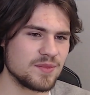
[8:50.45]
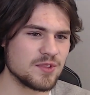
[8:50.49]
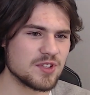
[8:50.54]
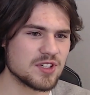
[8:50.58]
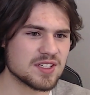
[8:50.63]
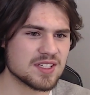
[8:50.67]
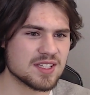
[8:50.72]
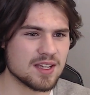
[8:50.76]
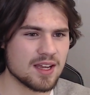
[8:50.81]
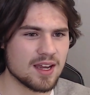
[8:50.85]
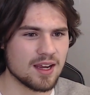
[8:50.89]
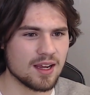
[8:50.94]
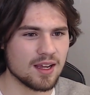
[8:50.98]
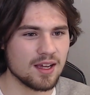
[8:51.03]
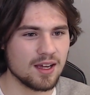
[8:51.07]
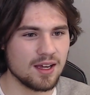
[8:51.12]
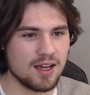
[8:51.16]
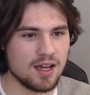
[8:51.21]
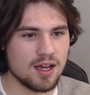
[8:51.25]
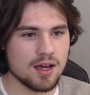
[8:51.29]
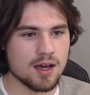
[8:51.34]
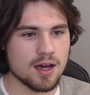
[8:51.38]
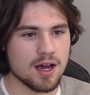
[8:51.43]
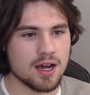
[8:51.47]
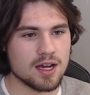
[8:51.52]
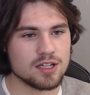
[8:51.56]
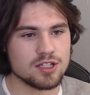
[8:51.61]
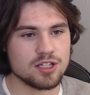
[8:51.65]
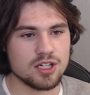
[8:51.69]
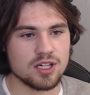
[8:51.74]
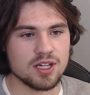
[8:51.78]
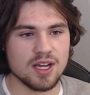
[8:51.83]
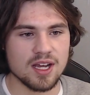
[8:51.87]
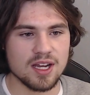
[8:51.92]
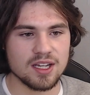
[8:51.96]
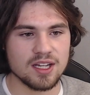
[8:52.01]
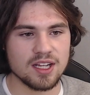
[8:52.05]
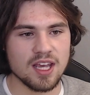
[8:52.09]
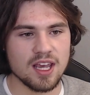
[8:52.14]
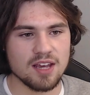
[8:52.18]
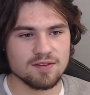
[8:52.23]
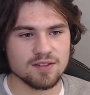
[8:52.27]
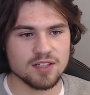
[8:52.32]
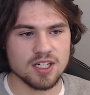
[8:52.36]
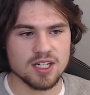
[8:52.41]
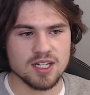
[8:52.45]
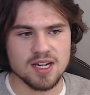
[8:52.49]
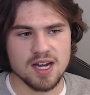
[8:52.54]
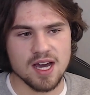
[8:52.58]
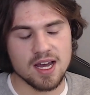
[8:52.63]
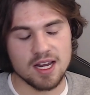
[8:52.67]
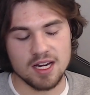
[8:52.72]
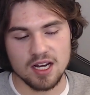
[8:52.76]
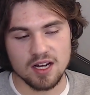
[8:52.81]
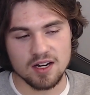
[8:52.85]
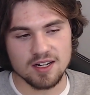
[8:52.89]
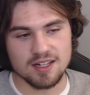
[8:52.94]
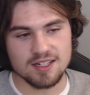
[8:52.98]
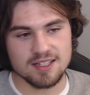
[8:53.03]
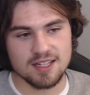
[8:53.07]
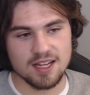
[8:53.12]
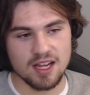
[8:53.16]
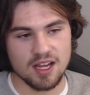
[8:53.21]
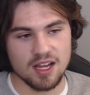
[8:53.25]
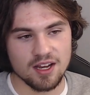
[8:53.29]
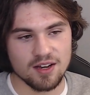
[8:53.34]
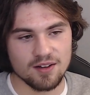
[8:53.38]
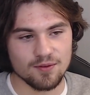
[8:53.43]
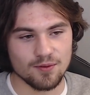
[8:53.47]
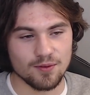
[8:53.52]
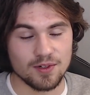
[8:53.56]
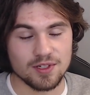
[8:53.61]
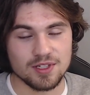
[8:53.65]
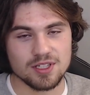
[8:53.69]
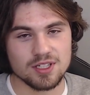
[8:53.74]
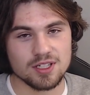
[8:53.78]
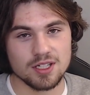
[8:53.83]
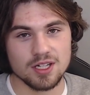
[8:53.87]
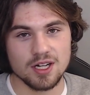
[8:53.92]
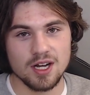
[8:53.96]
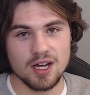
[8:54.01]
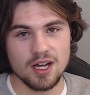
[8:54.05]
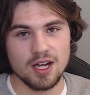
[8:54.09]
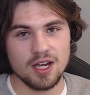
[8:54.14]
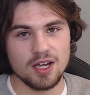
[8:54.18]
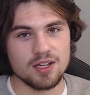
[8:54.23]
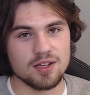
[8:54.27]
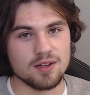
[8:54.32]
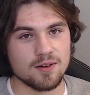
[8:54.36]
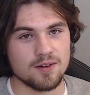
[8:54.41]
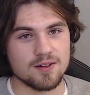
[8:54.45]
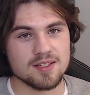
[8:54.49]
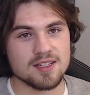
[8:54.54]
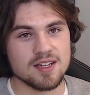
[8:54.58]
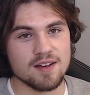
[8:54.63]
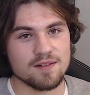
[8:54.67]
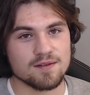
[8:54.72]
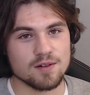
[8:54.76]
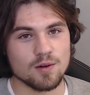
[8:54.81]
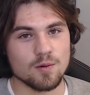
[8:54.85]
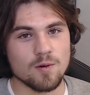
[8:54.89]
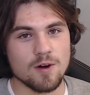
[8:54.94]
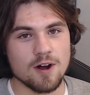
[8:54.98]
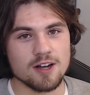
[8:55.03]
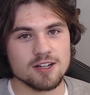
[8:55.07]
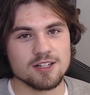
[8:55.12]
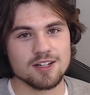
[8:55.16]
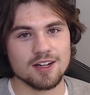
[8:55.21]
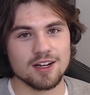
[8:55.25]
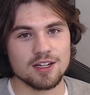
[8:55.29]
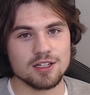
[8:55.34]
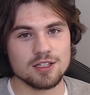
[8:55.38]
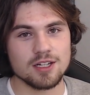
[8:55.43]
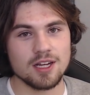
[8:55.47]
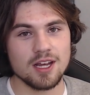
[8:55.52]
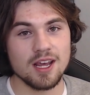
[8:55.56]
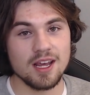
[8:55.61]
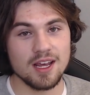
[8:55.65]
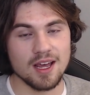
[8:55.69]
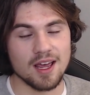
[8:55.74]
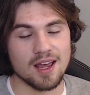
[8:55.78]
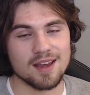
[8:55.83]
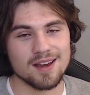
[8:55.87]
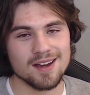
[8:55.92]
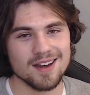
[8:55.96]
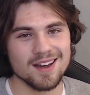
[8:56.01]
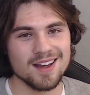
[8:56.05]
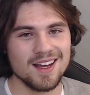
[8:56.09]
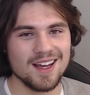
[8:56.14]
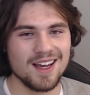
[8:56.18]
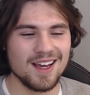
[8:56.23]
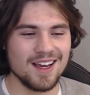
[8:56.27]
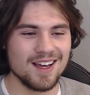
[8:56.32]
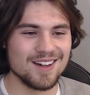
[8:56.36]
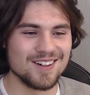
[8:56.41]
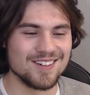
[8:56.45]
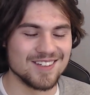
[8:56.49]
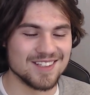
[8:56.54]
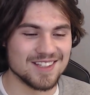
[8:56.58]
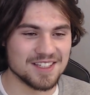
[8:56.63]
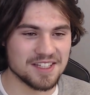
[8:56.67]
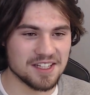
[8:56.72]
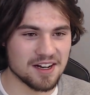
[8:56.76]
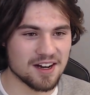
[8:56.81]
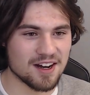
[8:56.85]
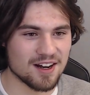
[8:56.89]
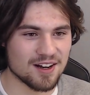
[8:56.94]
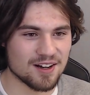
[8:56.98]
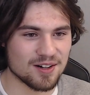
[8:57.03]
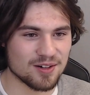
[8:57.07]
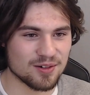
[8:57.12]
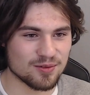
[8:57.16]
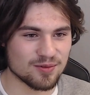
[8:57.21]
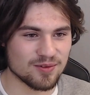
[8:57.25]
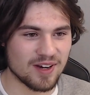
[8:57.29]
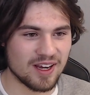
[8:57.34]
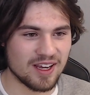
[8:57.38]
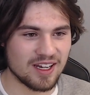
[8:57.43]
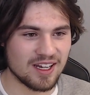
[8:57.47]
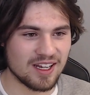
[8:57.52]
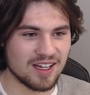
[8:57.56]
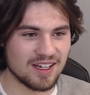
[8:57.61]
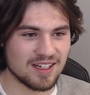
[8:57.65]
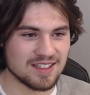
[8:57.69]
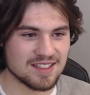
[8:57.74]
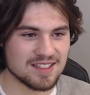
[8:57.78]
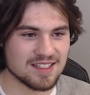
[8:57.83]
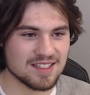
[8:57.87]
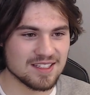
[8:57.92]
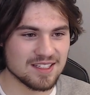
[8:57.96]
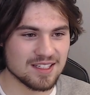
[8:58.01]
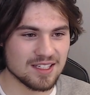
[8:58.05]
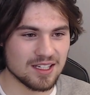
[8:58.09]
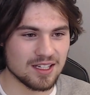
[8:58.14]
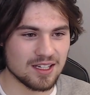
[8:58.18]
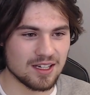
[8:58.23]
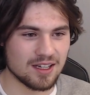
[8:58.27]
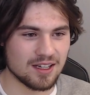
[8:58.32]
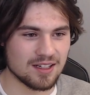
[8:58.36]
Looks like IGN gave it a 9 out of 10, which you always have to watch IGN with their ratings.